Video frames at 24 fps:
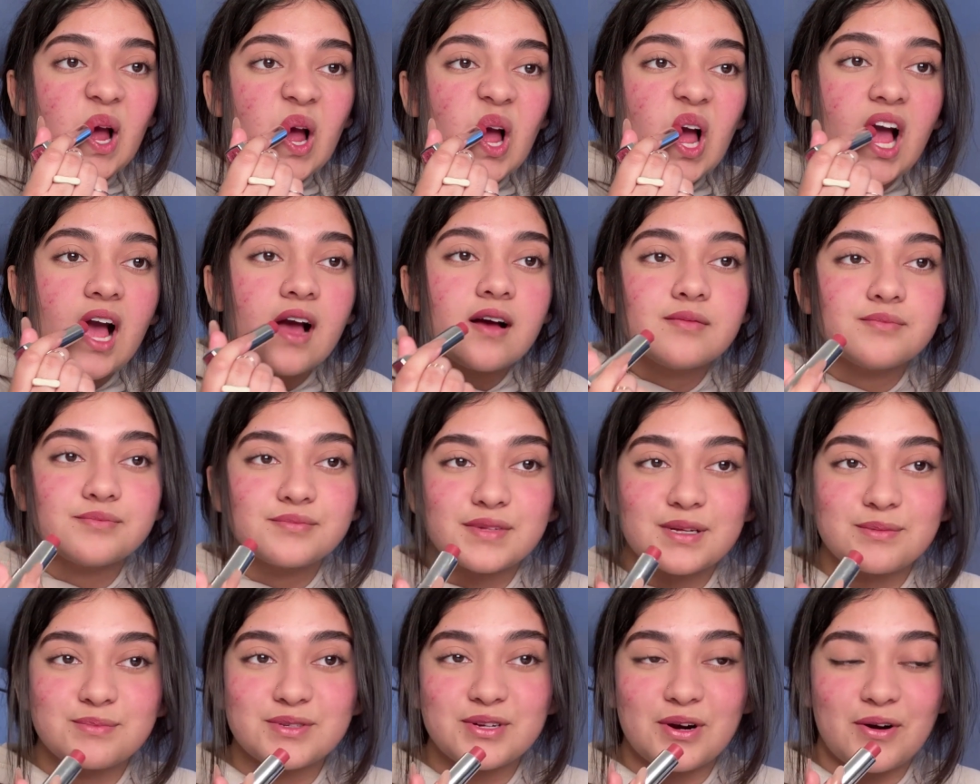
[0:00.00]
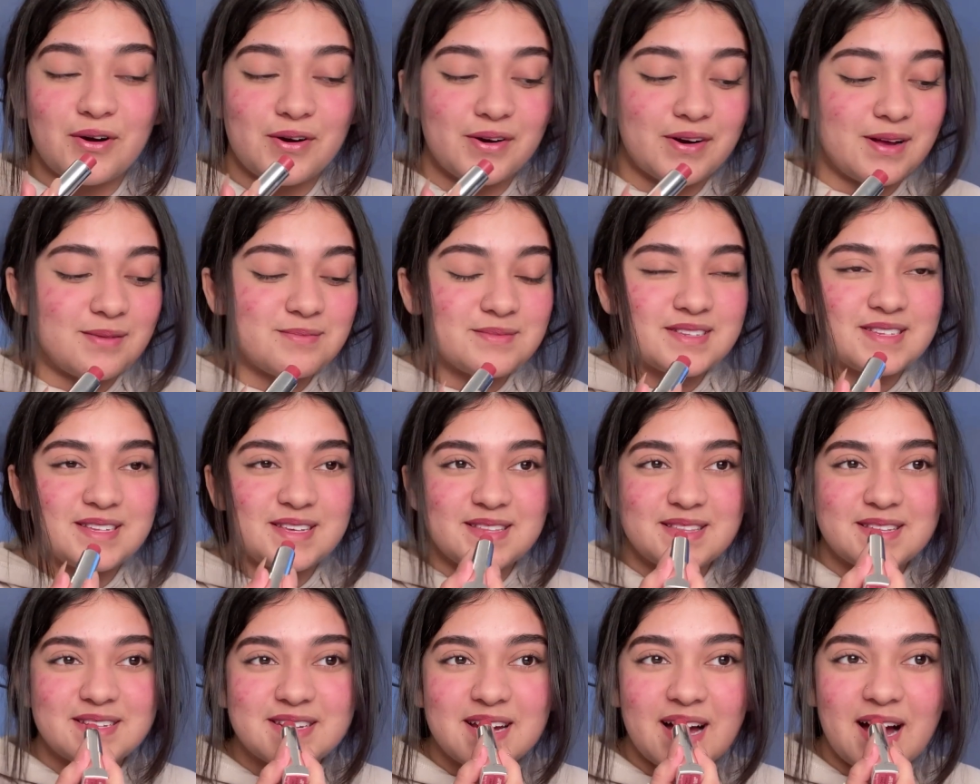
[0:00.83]
I'm sorry, I'm seeing the time
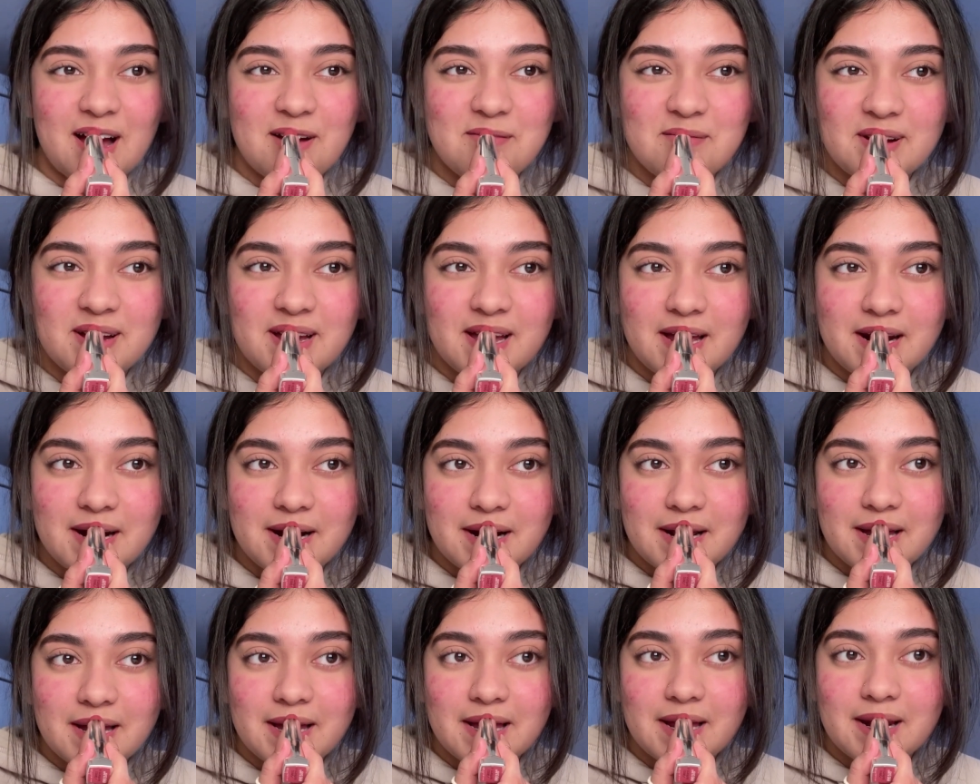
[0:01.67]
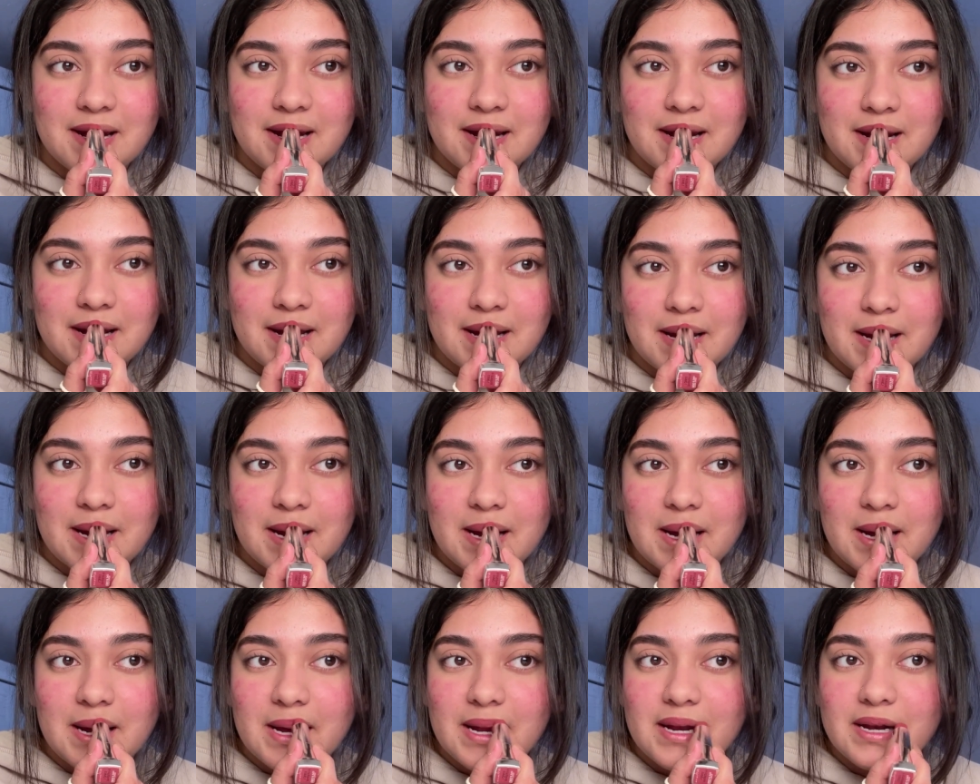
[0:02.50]
again and again. I don't
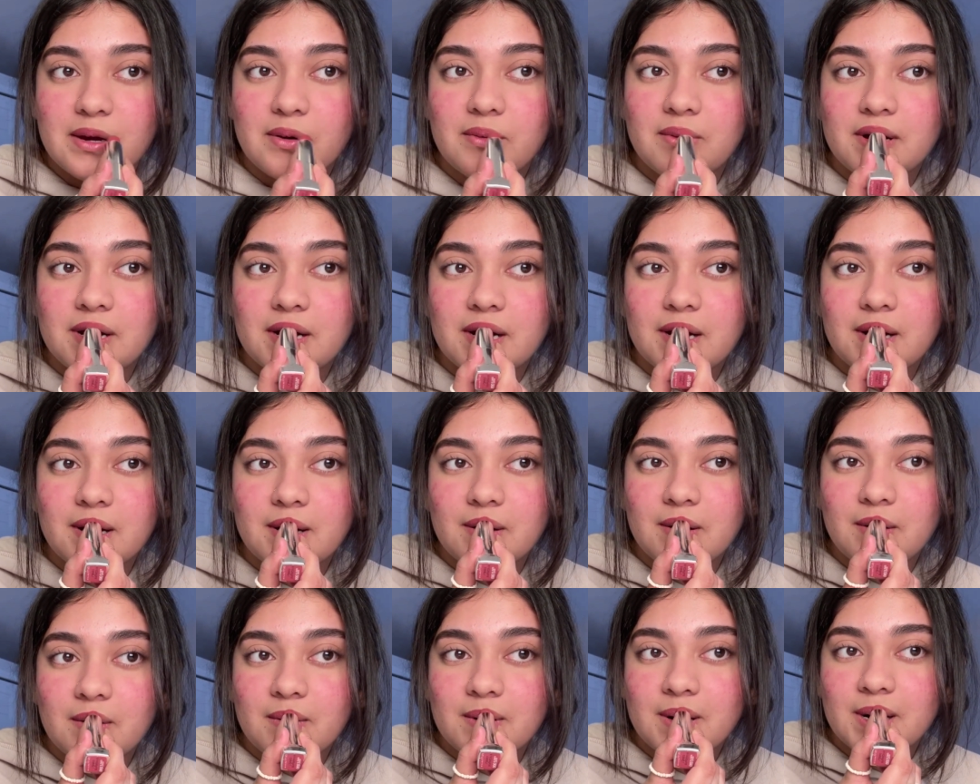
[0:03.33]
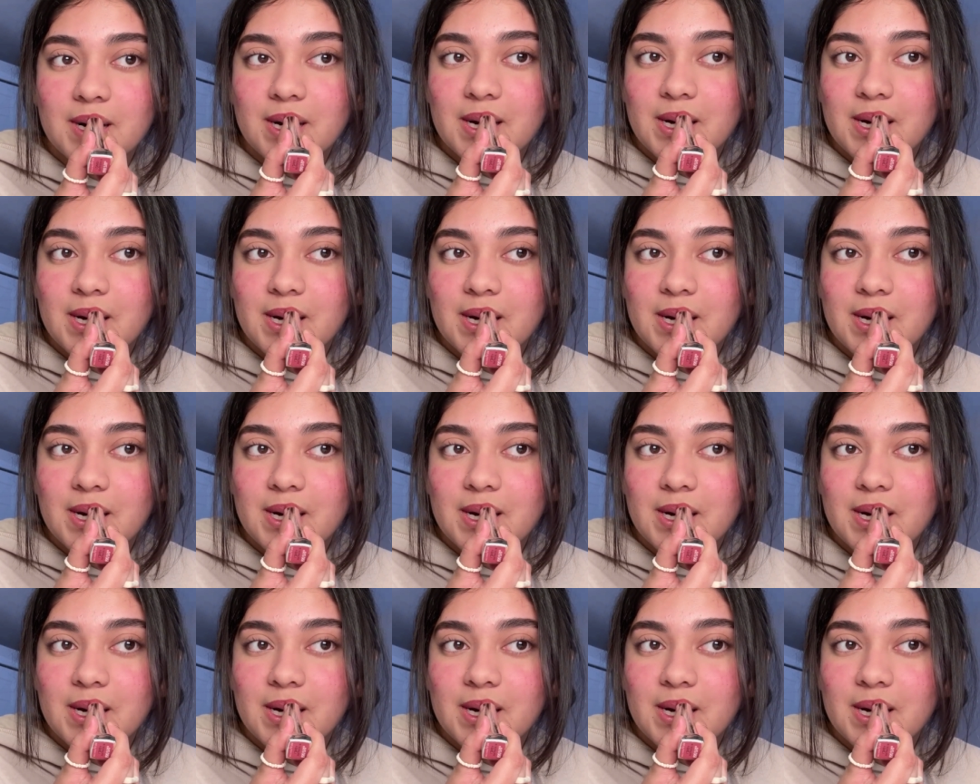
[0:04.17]
want to go over time.